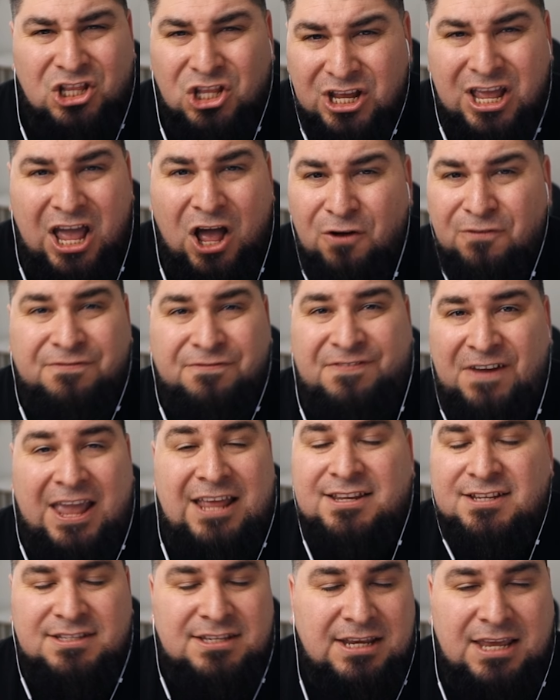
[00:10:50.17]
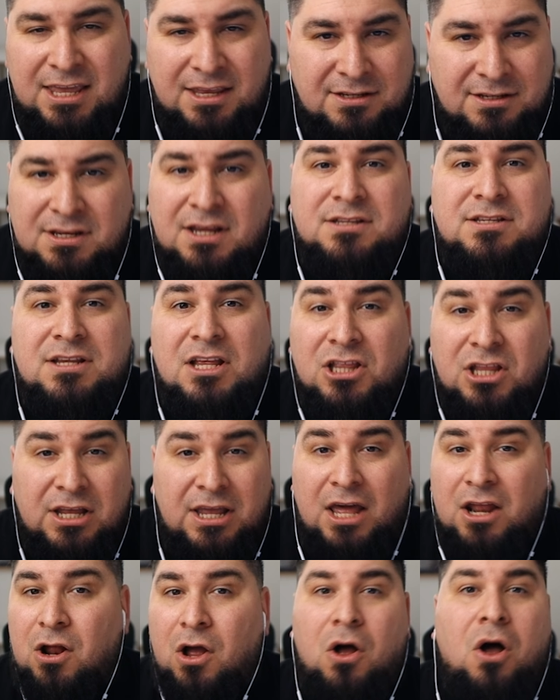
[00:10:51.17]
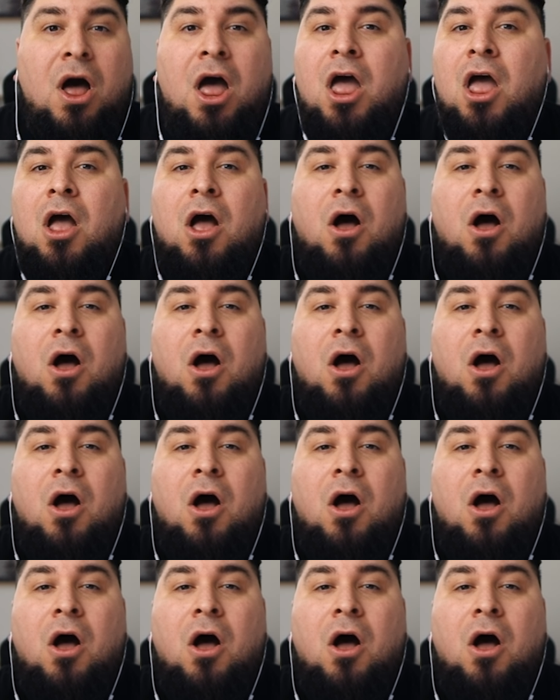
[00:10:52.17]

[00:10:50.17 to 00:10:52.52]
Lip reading: Look how Fantasy Kings does it. Look at how